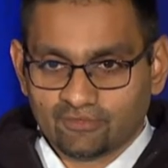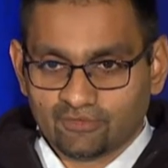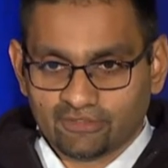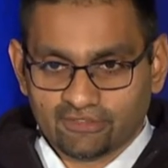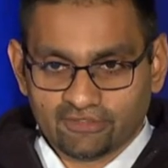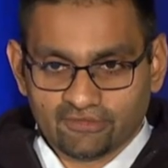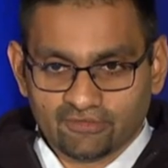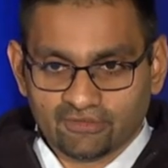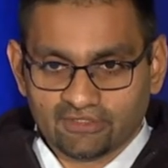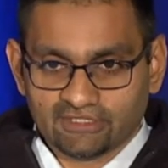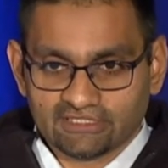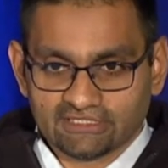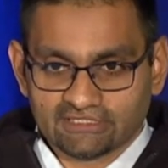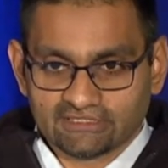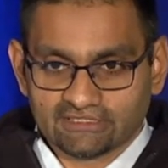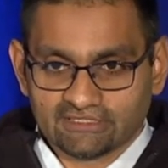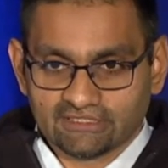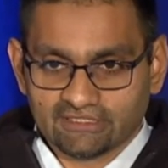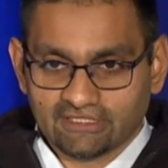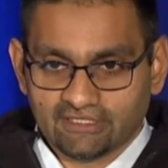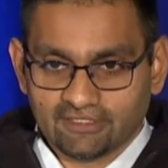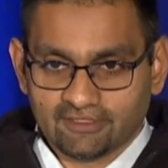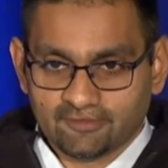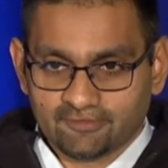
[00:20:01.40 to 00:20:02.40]
what it was.
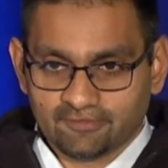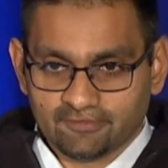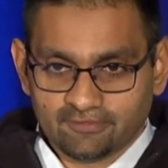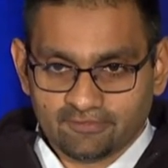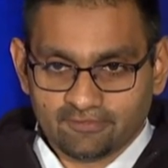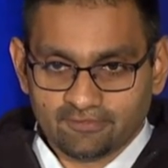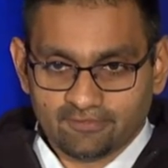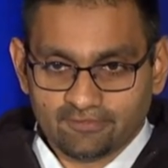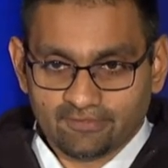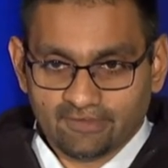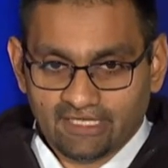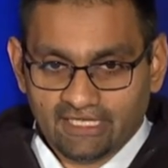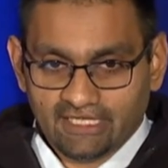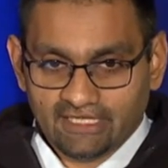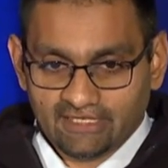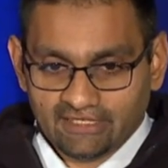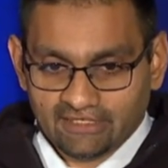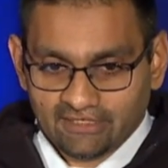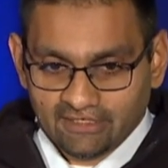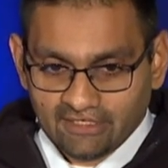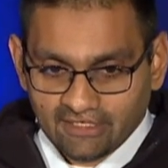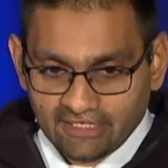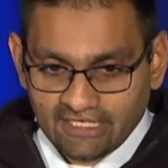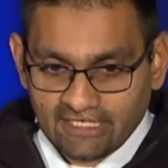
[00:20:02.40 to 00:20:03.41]

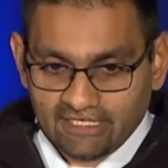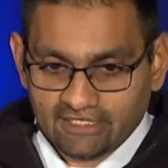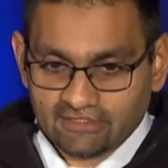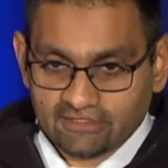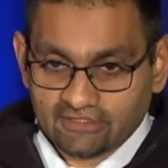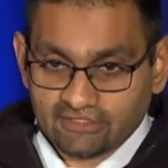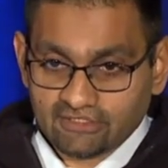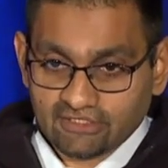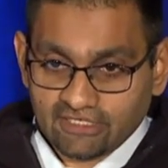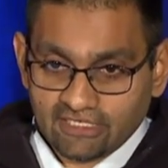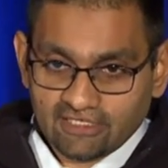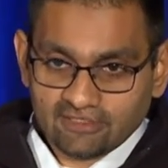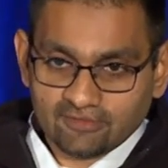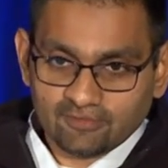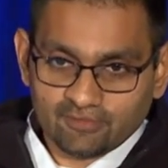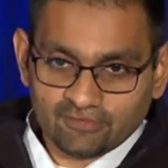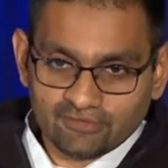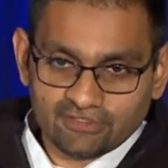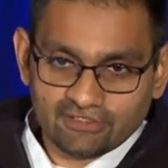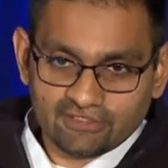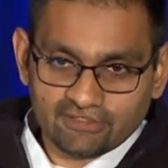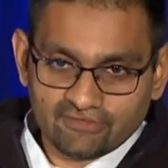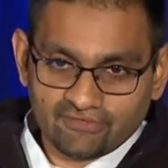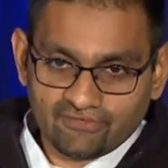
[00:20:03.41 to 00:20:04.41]
And again, to help
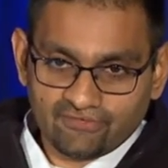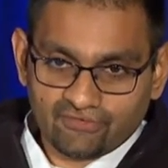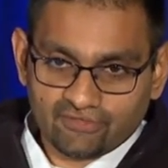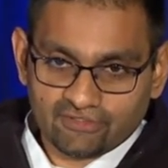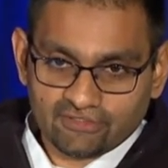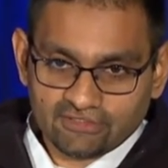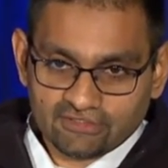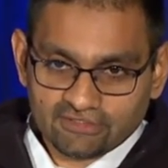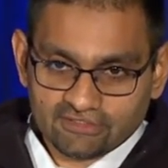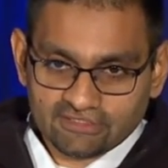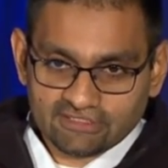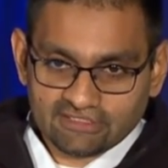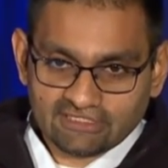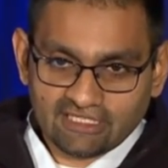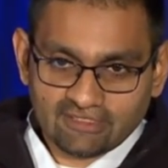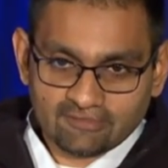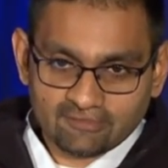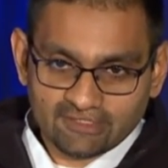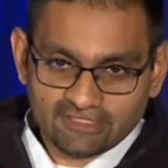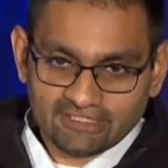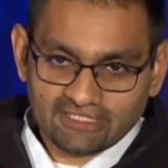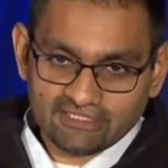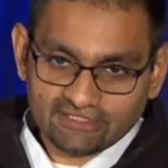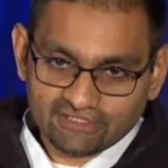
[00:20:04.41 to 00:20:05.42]
with further
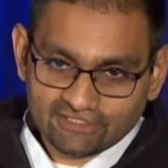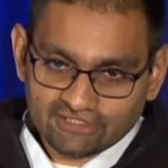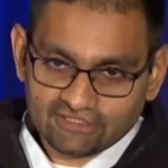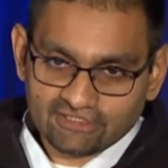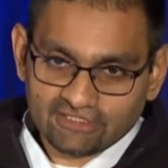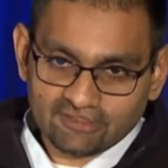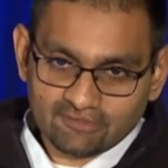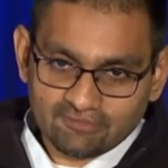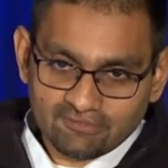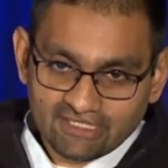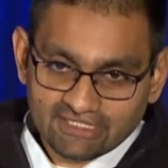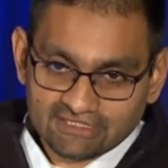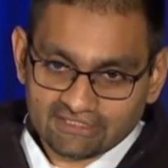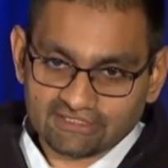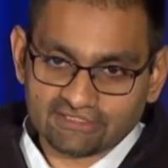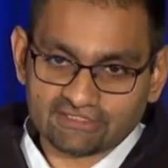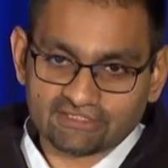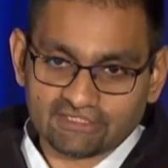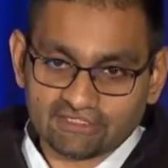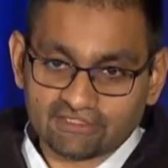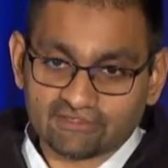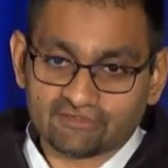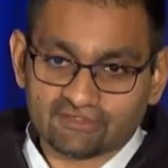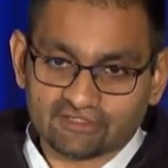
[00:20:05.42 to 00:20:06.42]
segmentation and messaging of